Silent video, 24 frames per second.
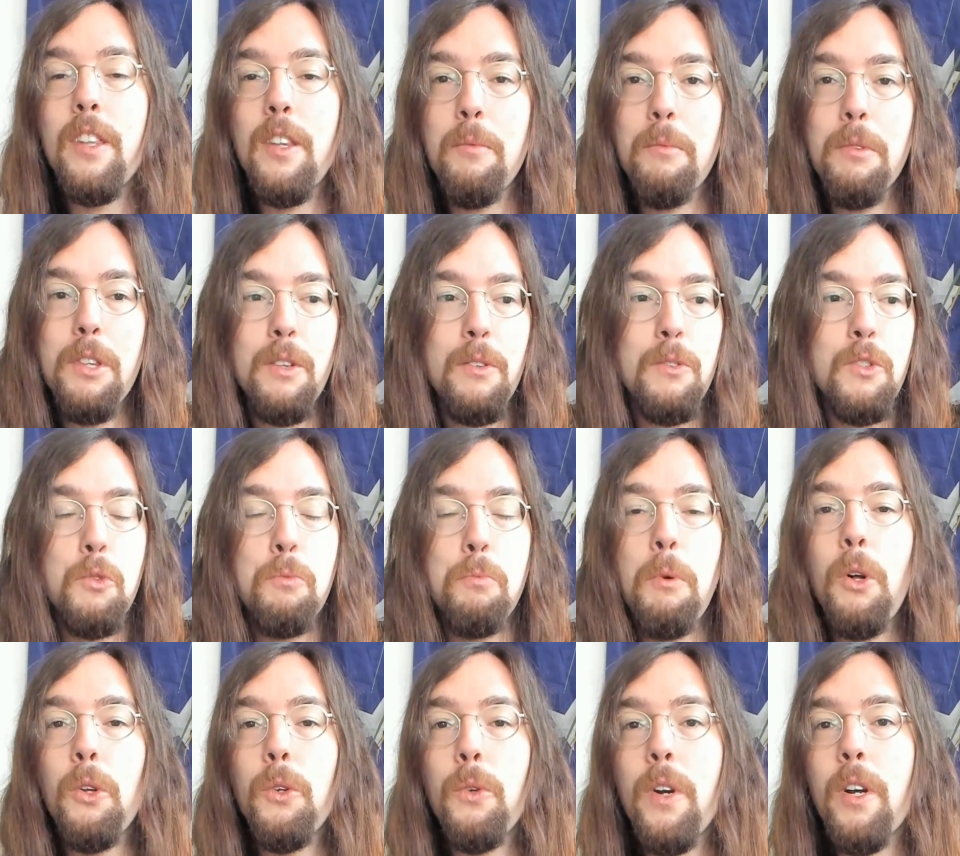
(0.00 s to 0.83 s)
The
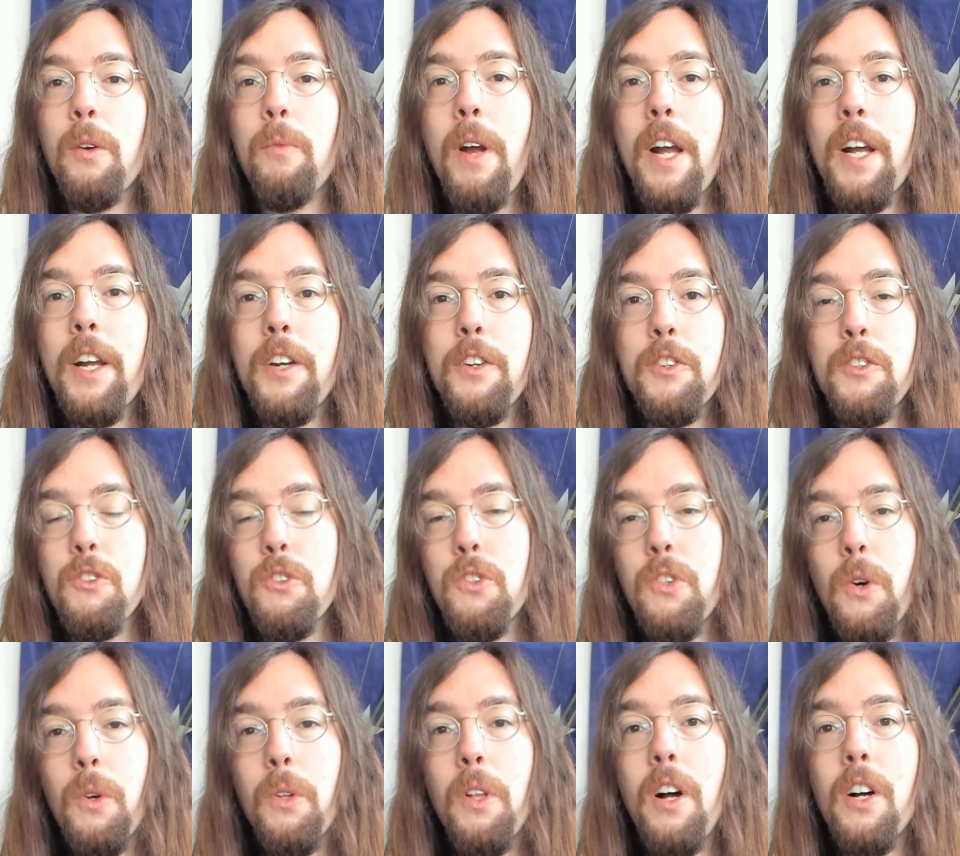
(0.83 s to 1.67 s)
smoldering wreckage is
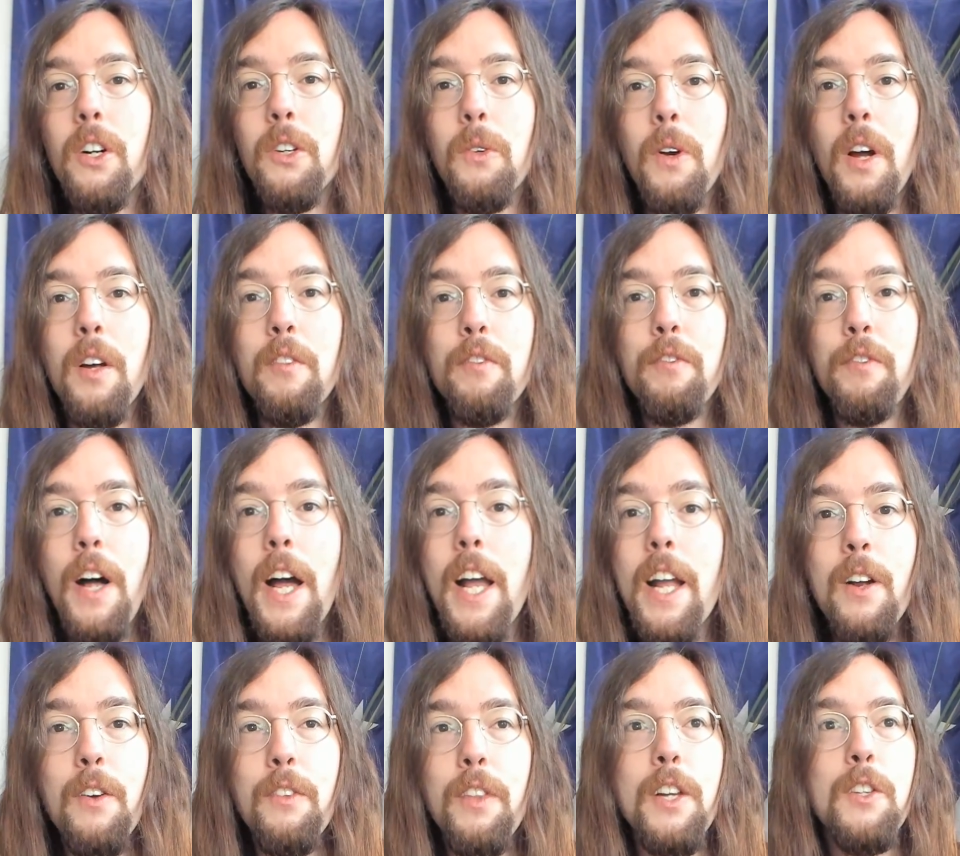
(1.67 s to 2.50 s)
no longer on
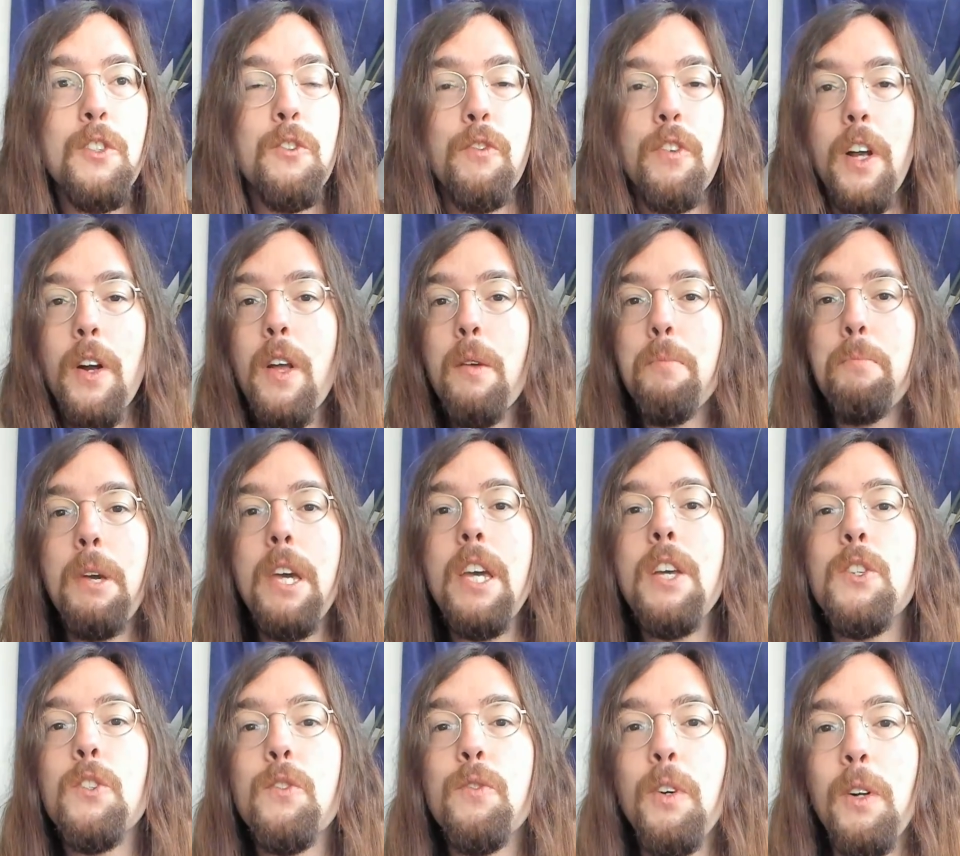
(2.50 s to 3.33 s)
fire. That's very
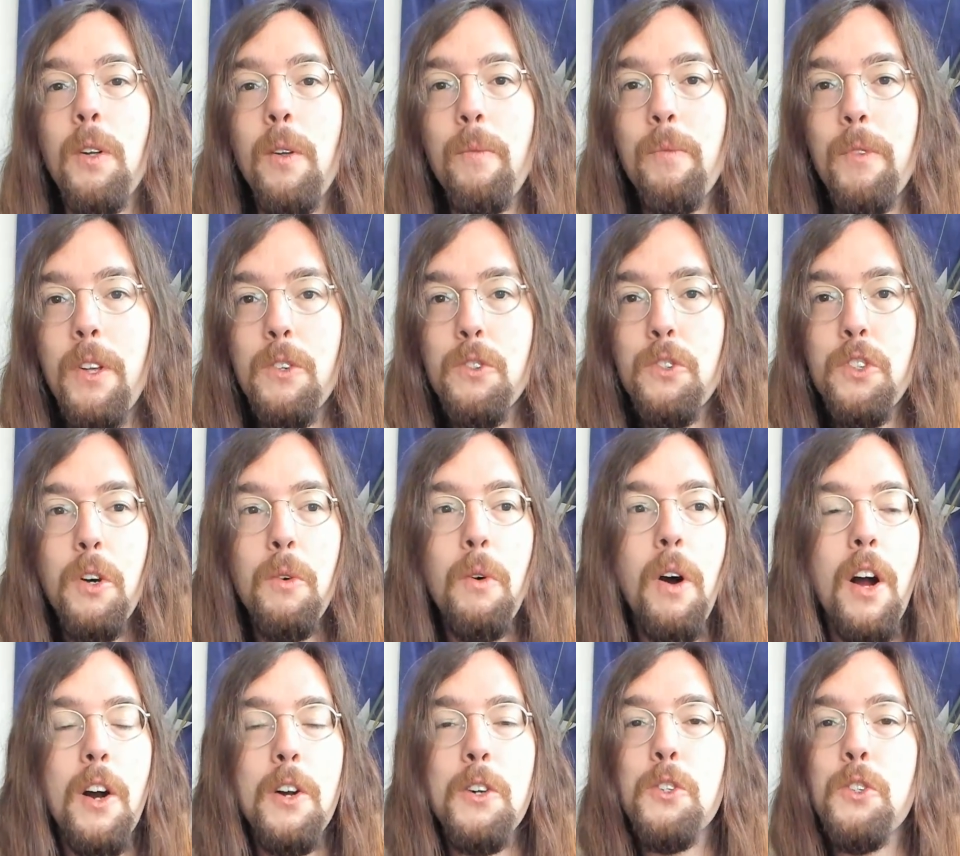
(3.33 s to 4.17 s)
peaceful. There's no
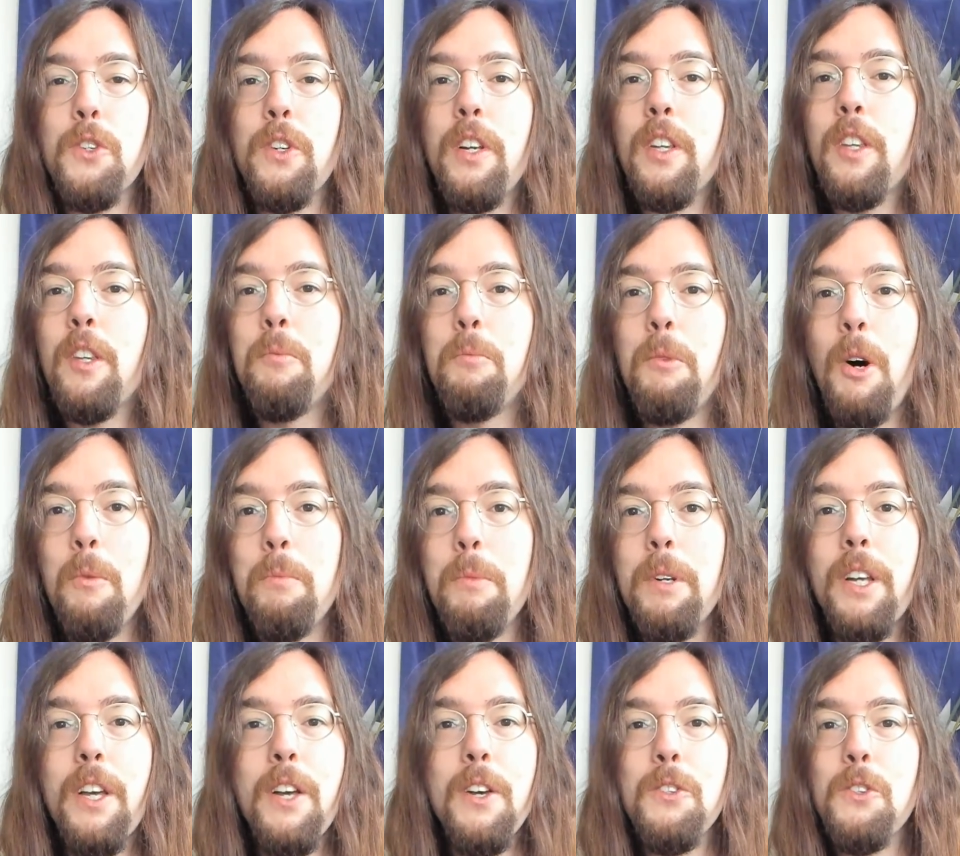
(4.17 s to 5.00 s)
arson at the
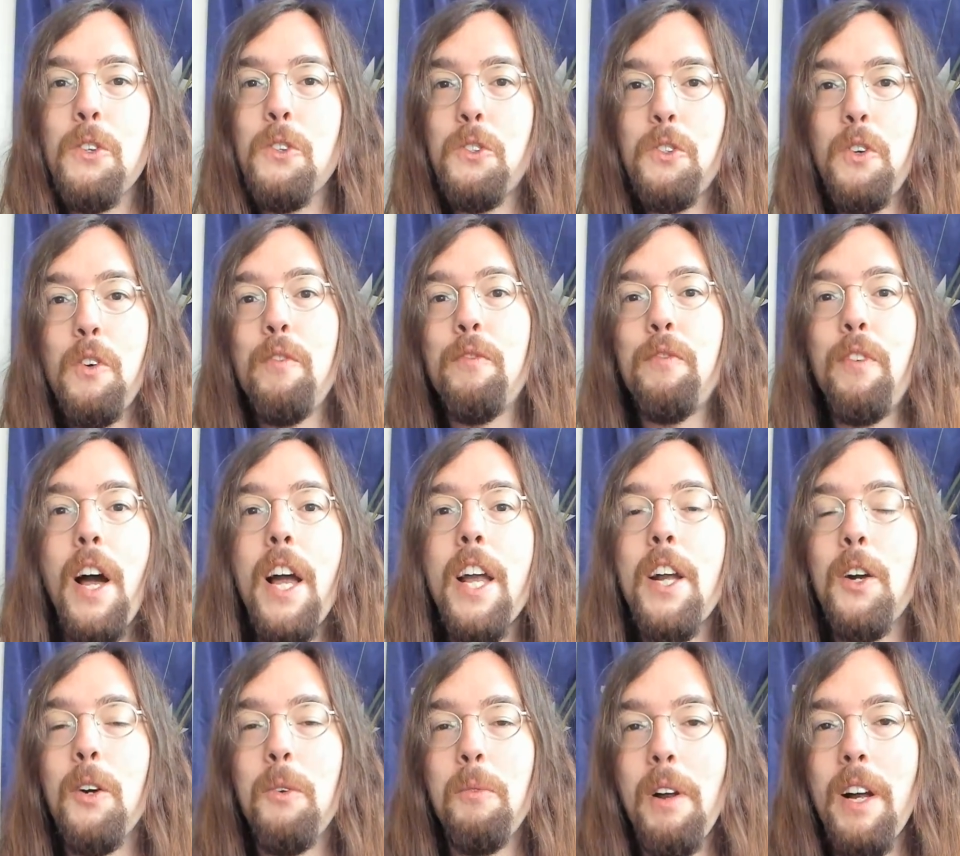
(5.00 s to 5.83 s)
moment because there's no
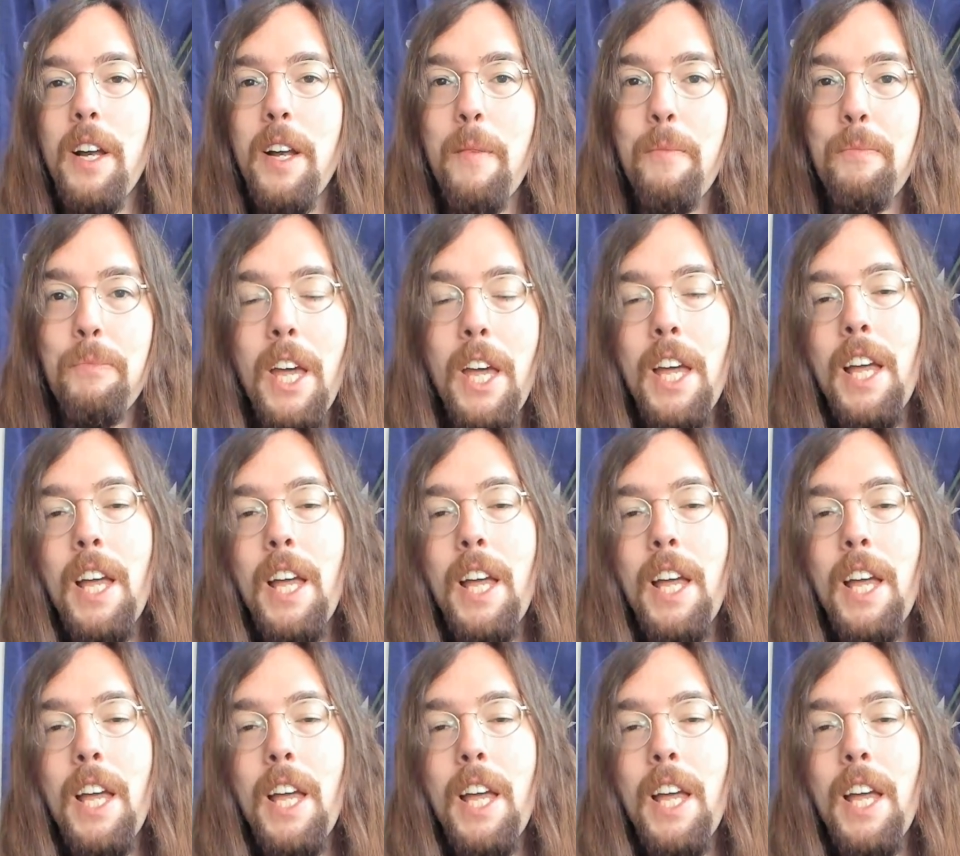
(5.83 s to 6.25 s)
fire, right?